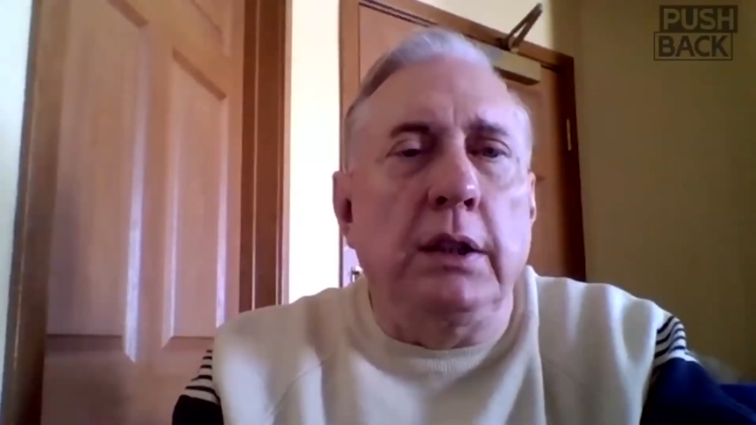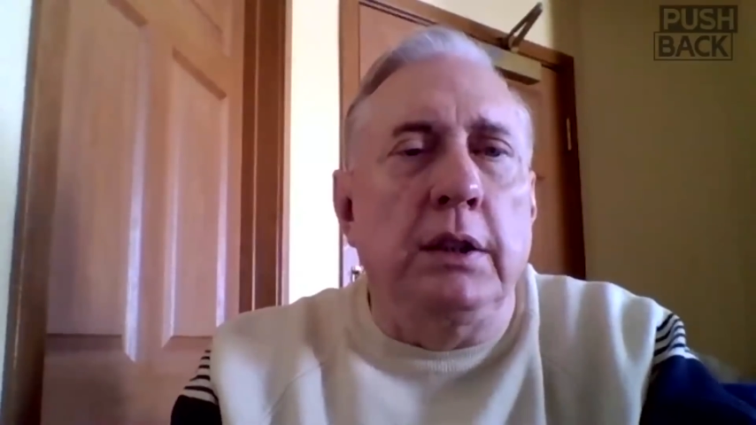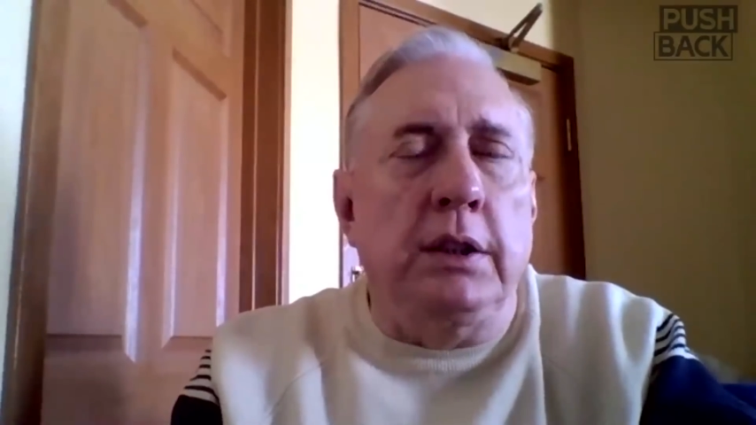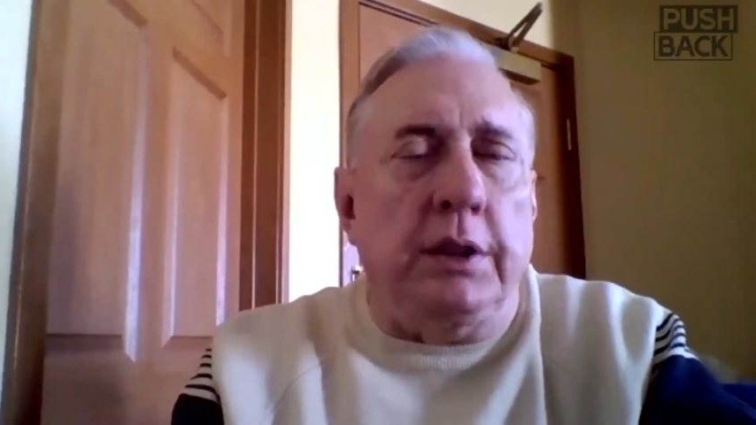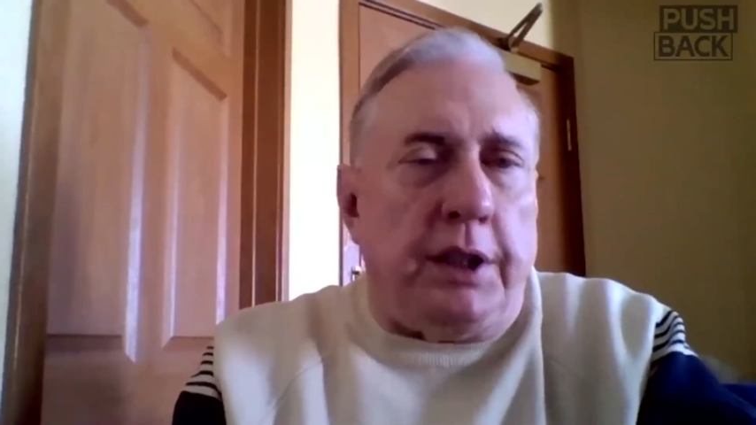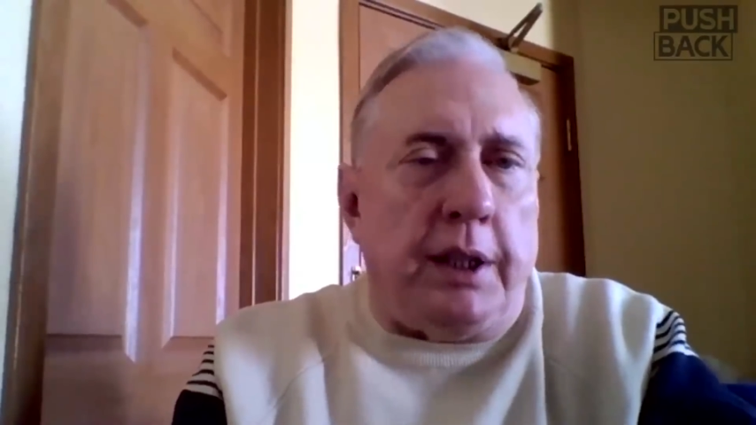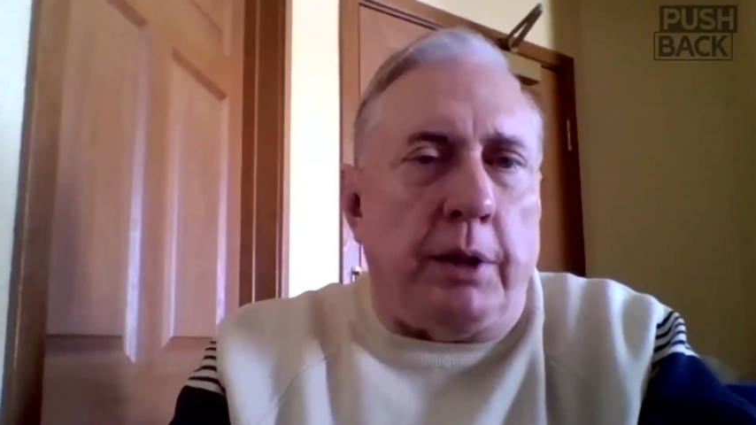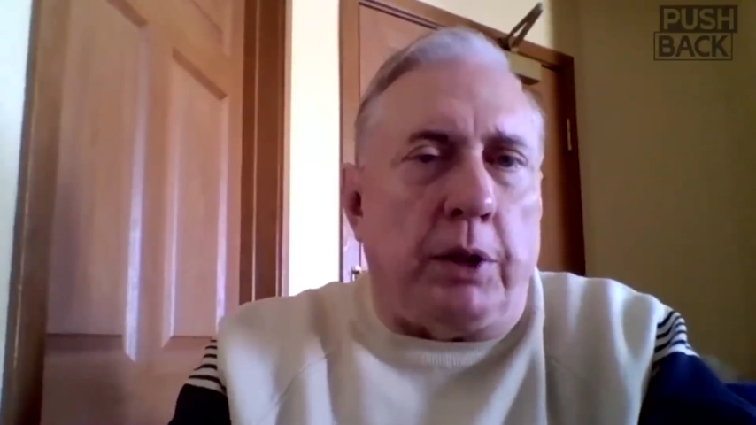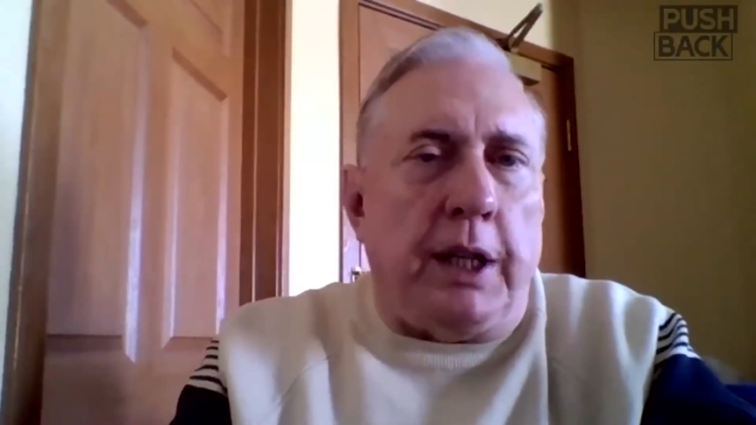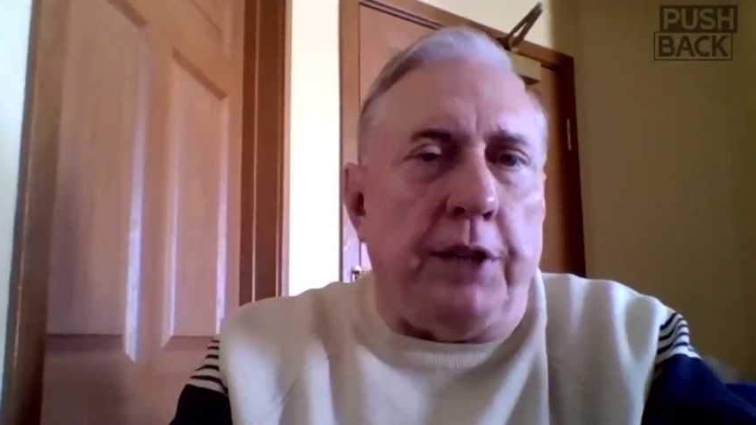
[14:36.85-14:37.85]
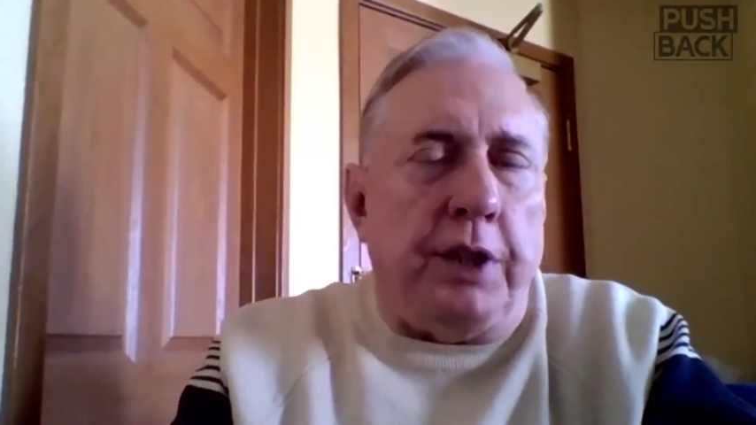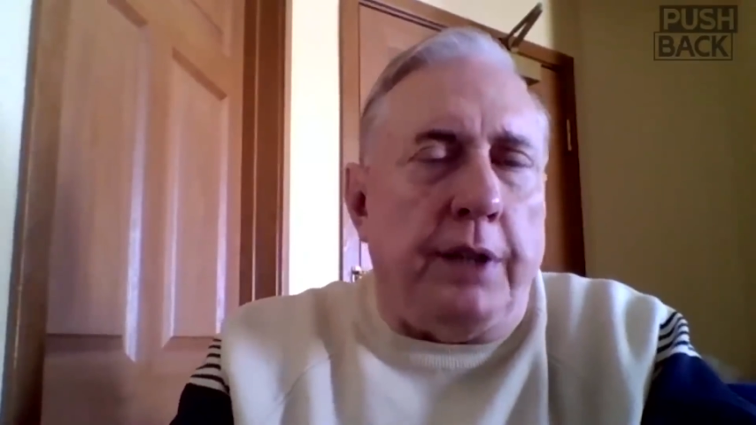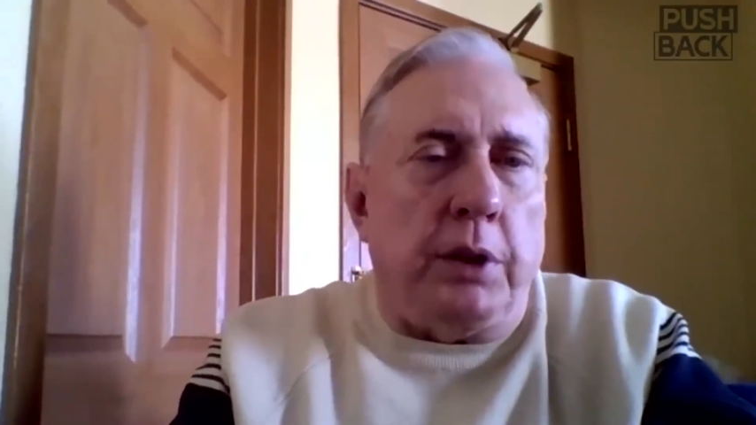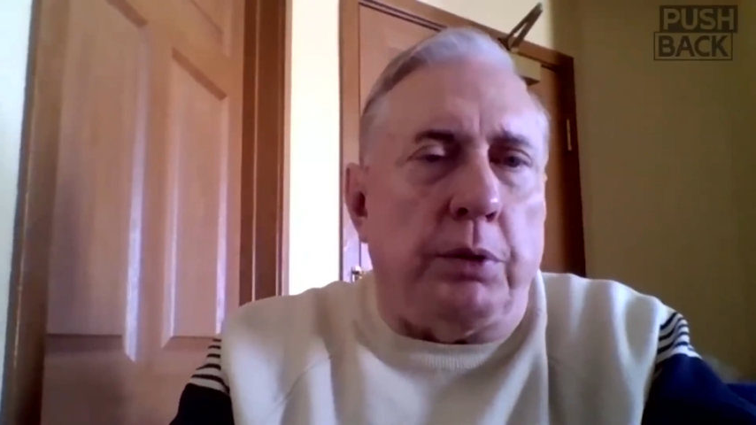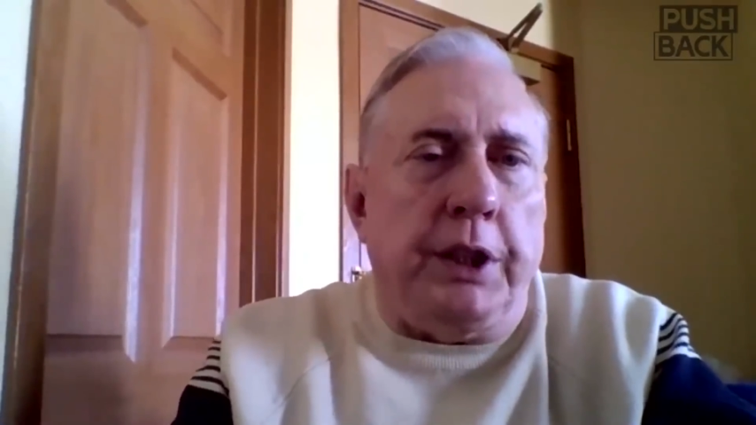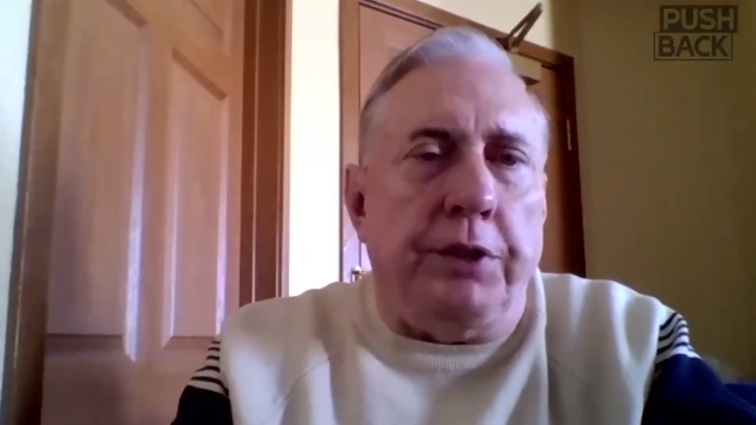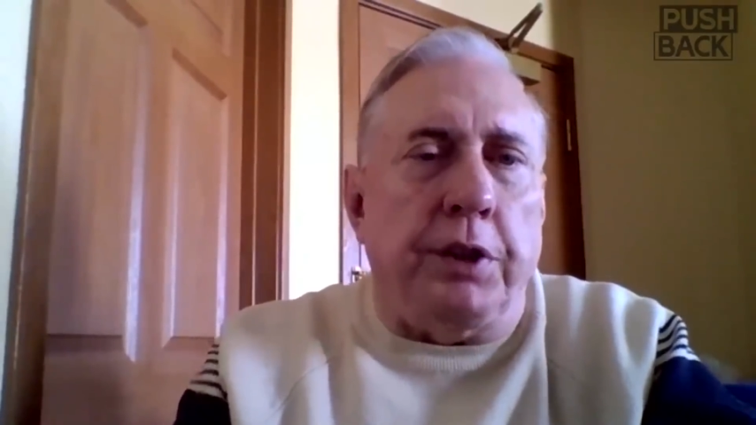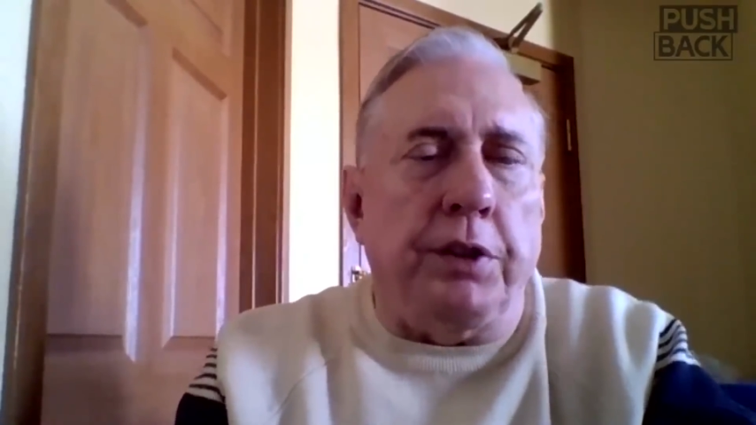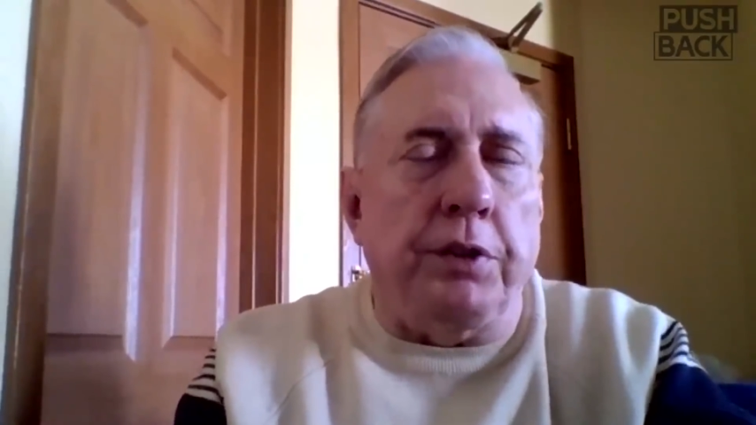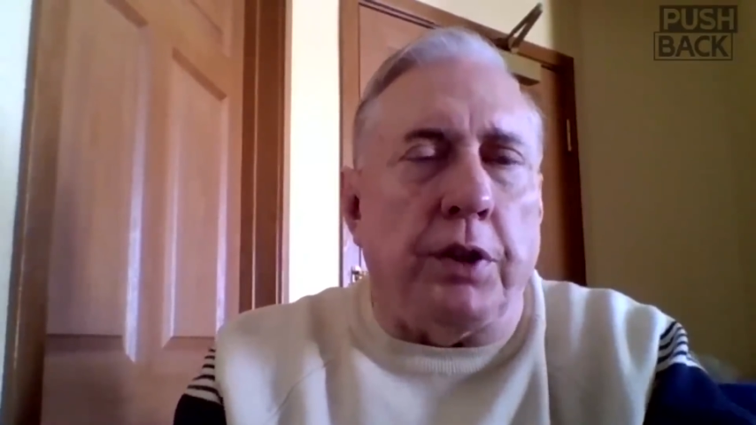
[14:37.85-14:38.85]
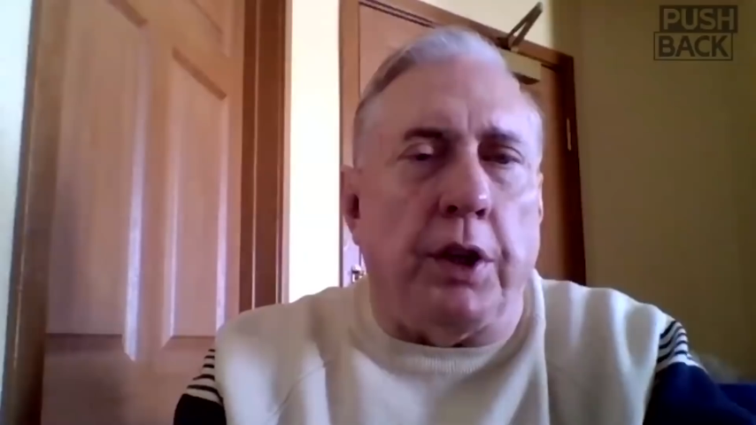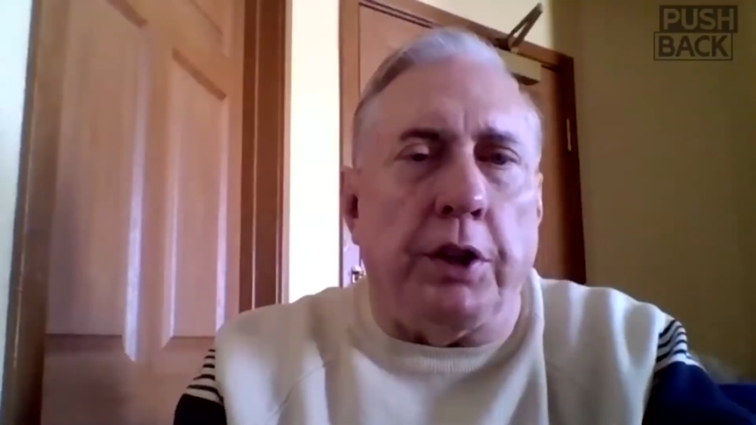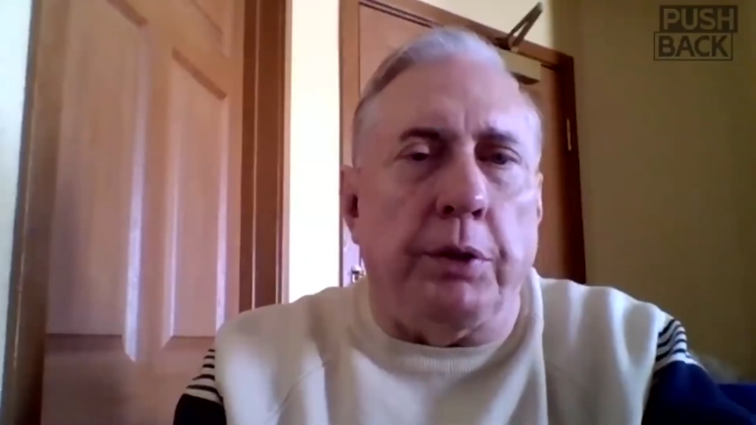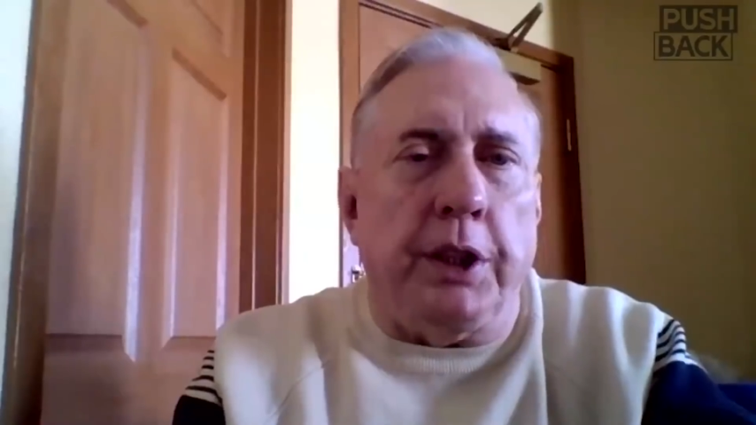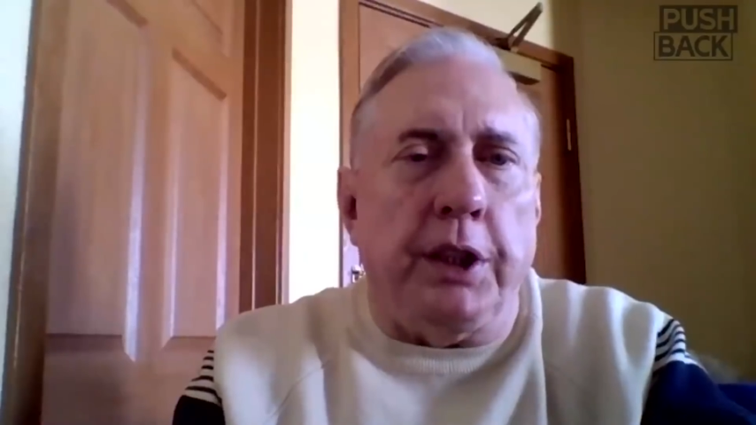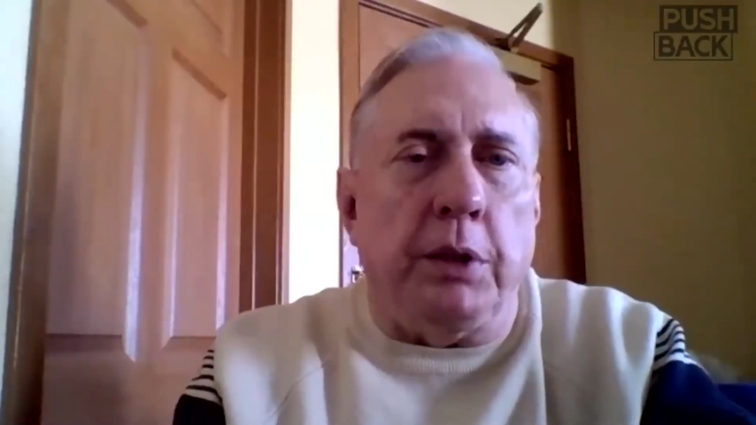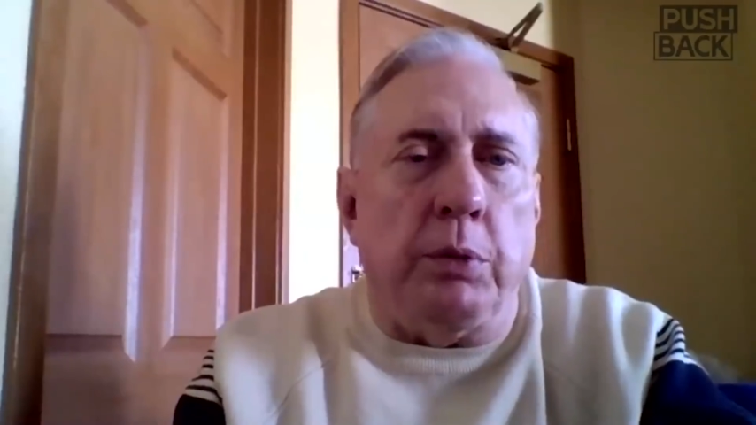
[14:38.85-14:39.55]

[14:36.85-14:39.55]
The Democrats have their reasons arguing that,